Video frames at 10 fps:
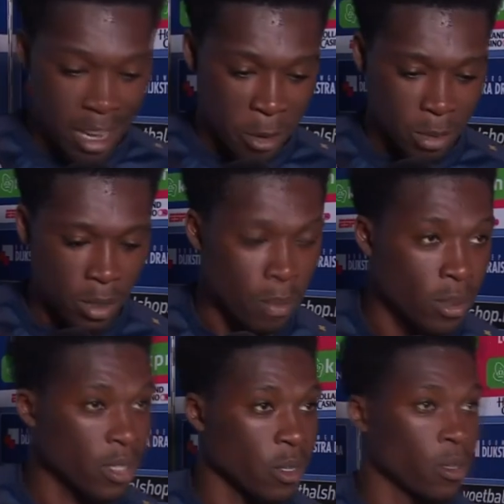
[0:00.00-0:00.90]
yeah, it was really
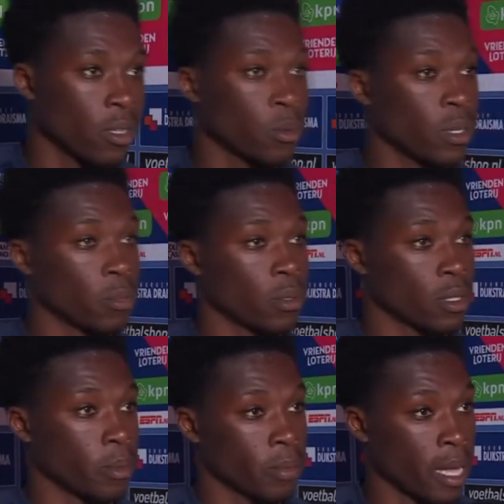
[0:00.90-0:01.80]
important goal, really
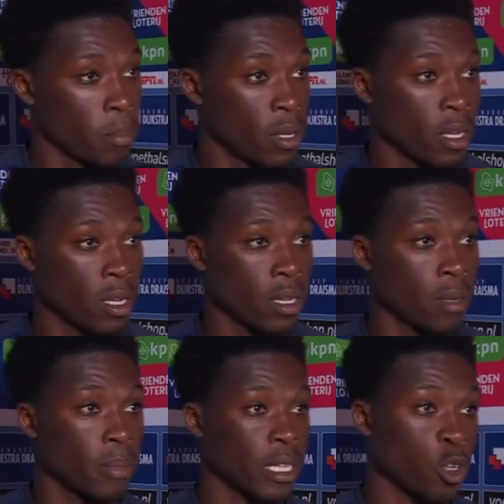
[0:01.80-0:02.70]
important. I'm happy,
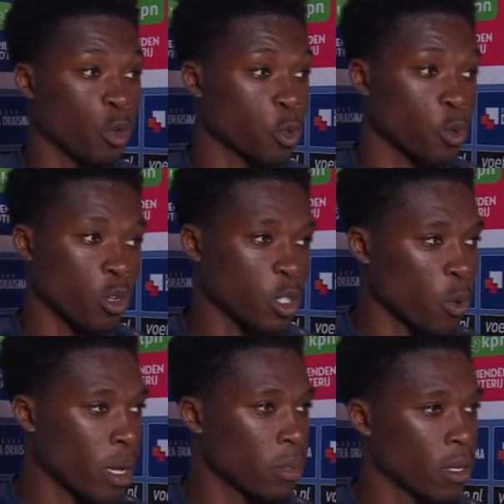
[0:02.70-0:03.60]
but also not so
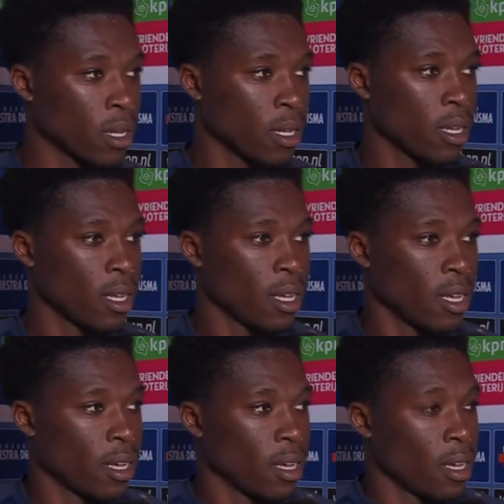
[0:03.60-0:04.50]
happy.
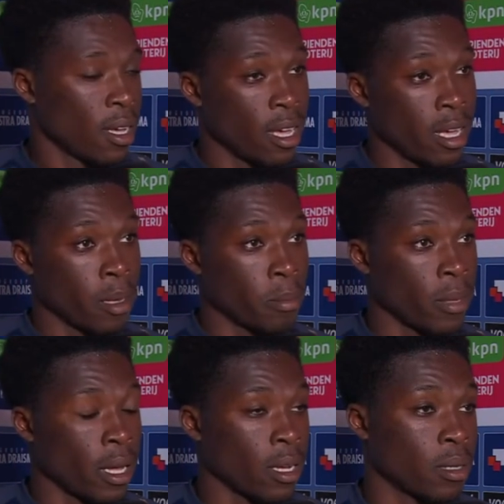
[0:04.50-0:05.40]

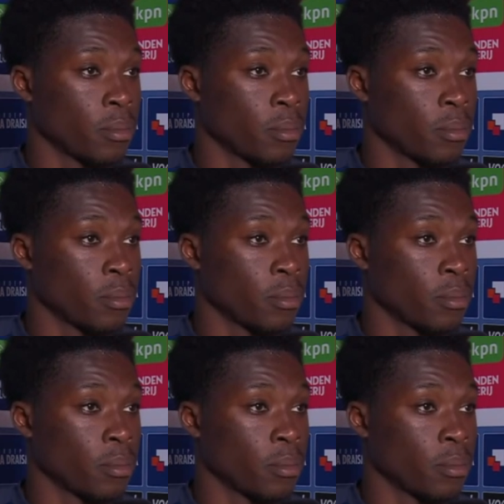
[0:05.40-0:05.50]
Yeah.